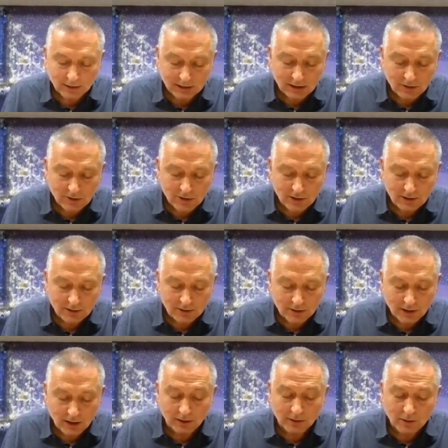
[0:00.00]
Literature
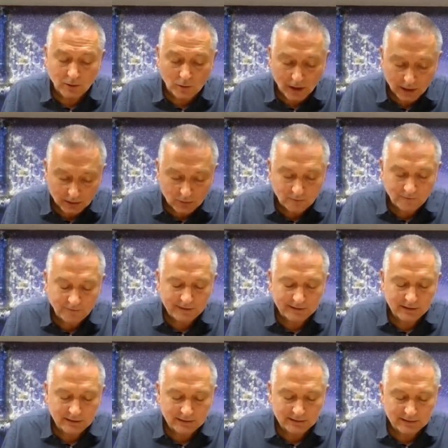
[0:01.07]
and quantum
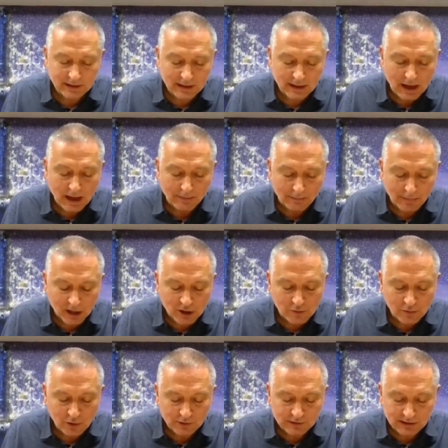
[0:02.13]
physics are
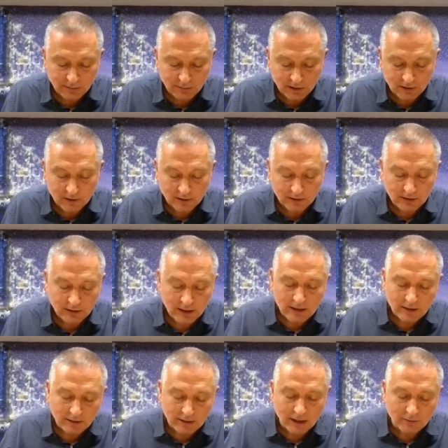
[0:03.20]
much more similar
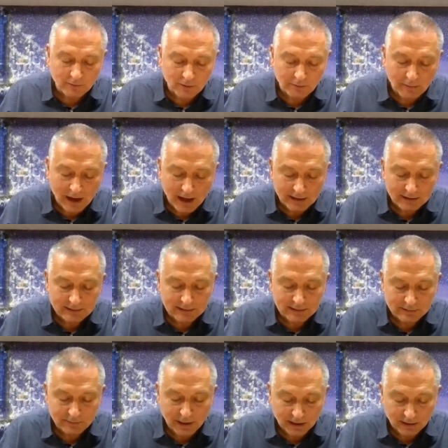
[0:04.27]
than we might
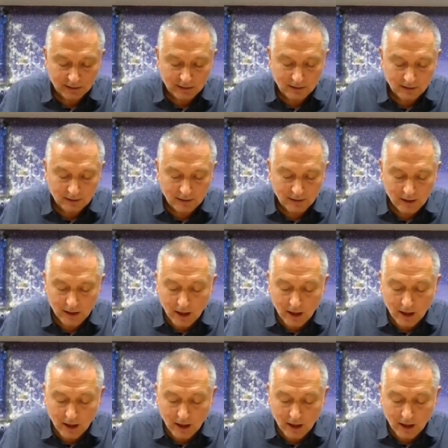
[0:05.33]
suspect.